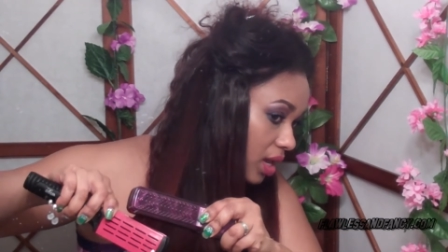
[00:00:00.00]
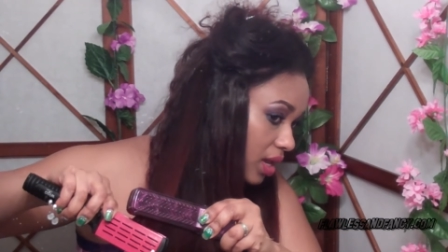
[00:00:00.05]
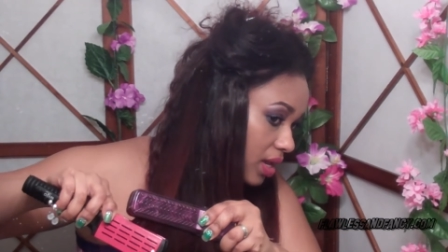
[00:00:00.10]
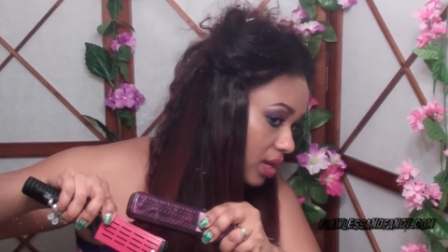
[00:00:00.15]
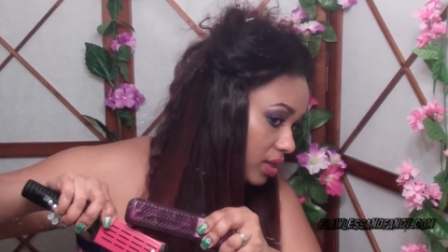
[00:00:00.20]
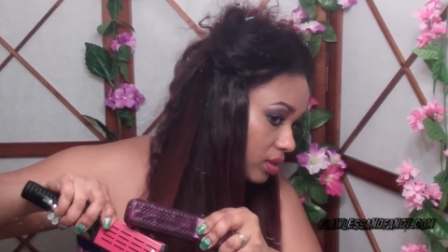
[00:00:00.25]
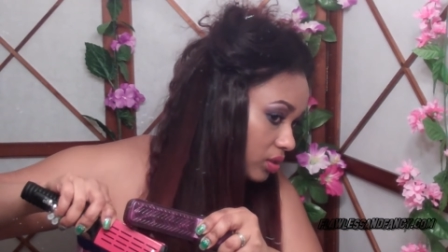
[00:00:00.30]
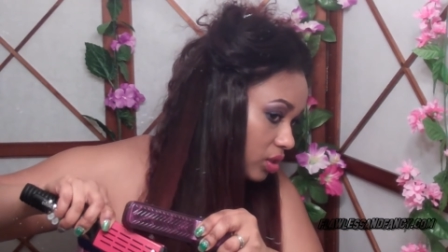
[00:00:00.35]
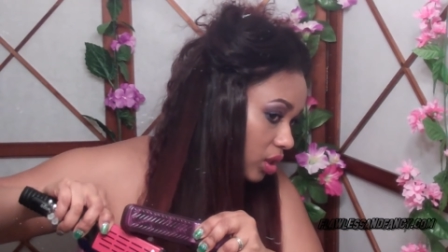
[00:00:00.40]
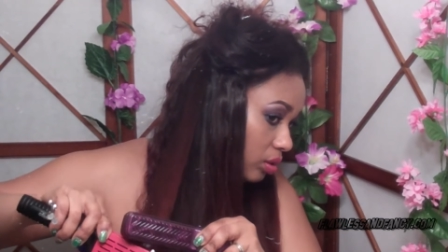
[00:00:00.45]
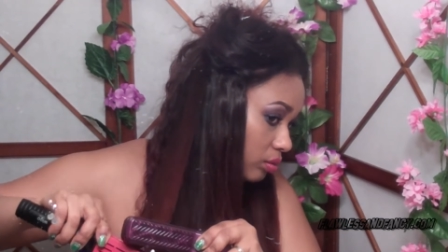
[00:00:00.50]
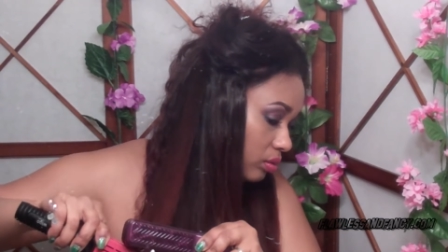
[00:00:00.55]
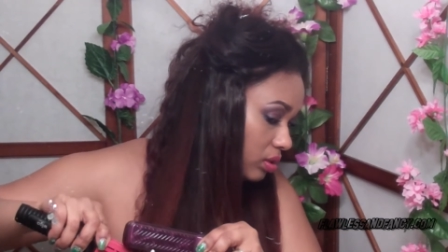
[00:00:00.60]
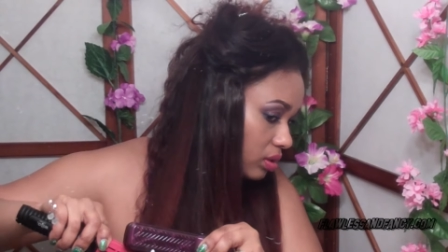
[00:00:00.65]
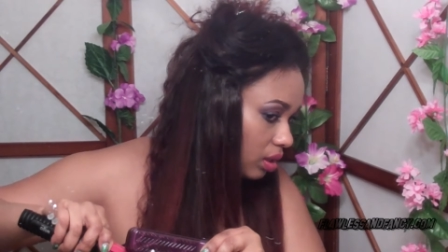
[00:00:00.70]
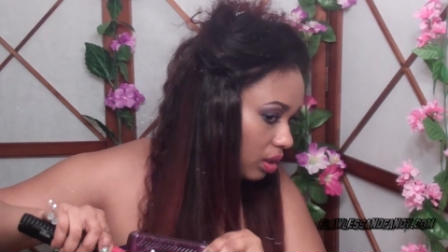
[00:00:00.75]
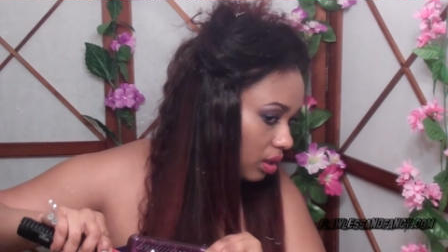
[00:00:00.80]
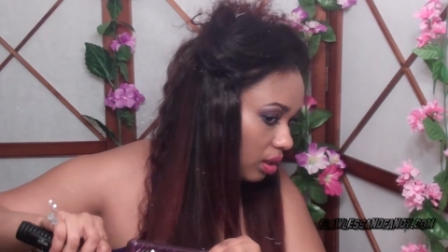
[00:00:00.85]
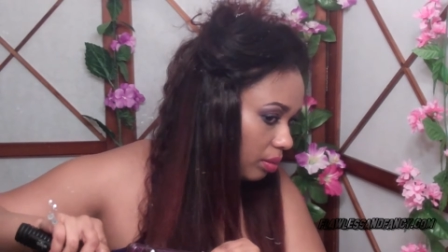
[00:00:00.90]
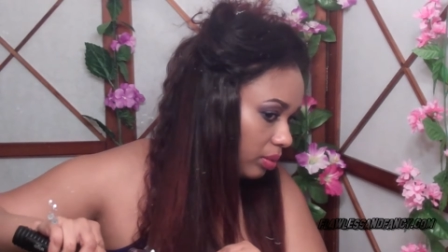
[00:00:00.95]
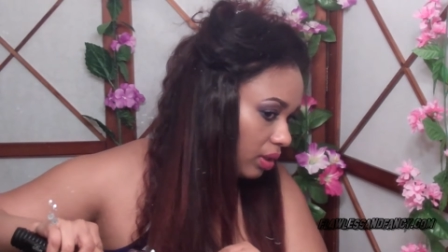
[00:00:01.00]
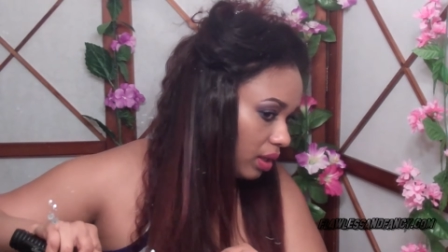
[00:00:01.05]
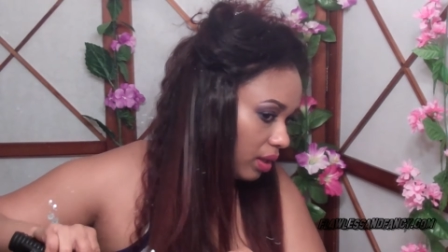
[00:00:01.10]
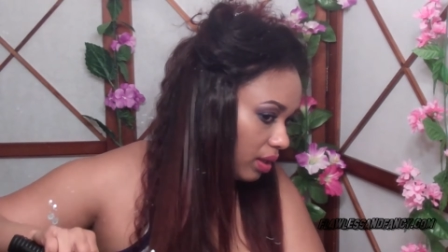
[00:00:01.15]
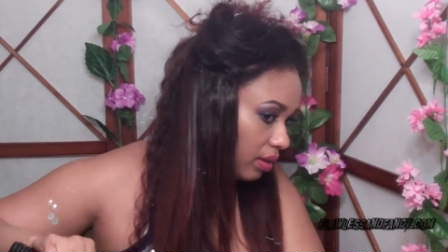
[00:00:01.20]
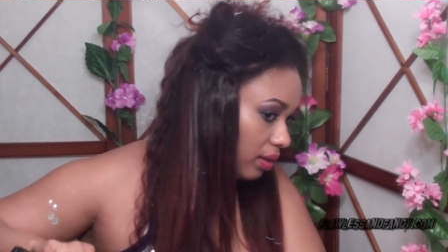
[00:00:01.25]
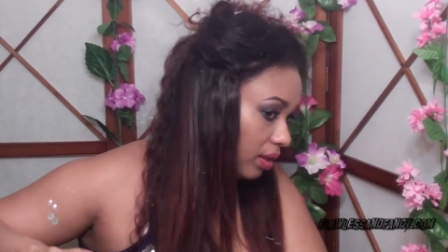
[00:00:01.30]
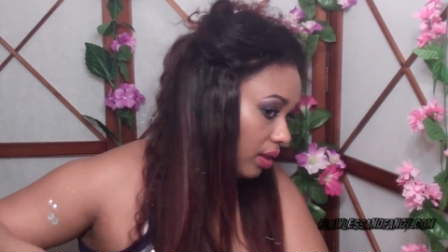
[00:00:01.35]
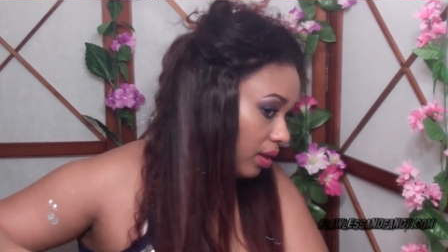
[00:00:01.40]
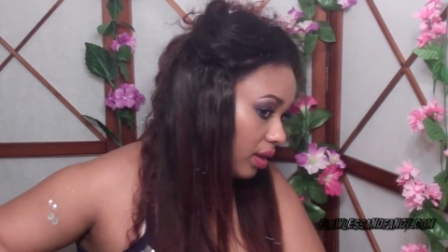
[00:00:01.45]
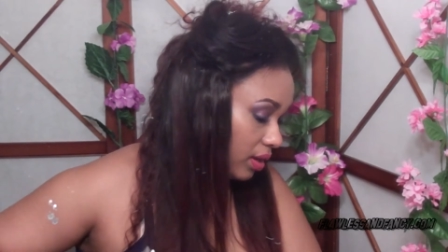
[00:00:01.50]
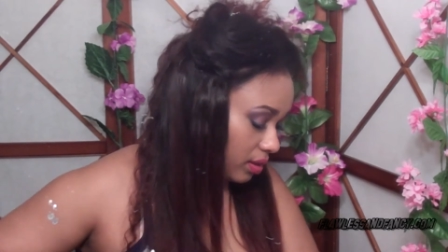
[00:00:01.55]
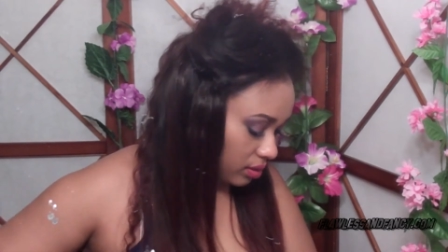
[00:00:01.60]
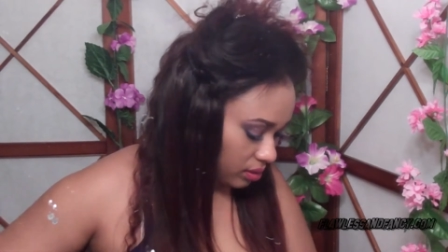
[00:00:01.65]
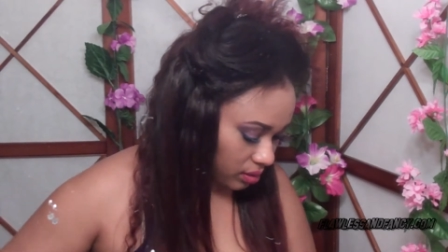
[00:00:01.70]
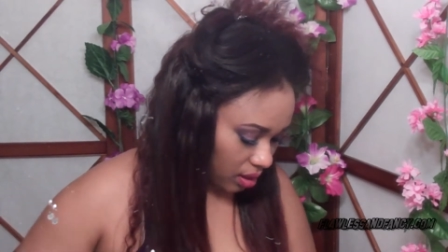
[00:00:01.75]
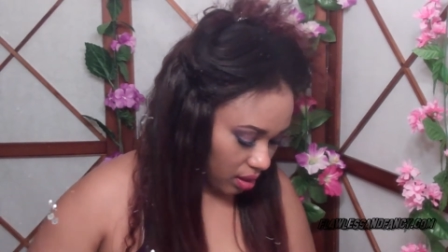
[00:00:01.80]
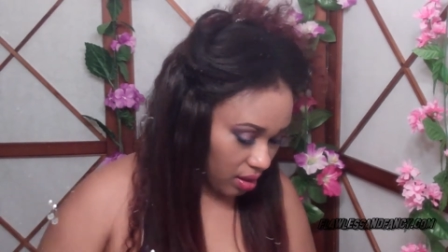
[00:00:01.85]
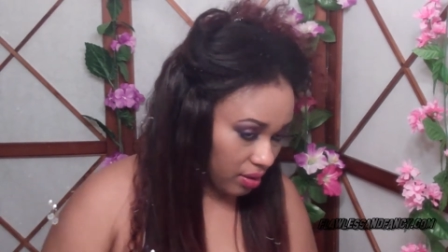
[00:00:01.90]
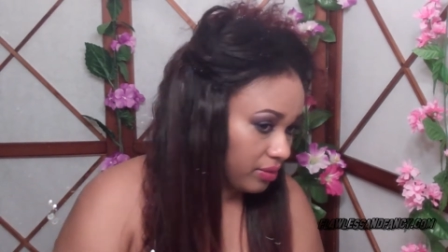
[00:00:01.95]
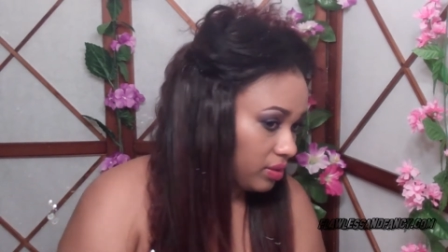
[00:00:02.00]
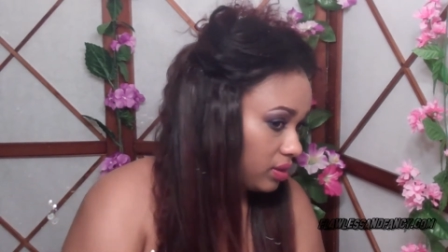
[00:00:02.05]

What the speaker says: make sure that you straighten the hair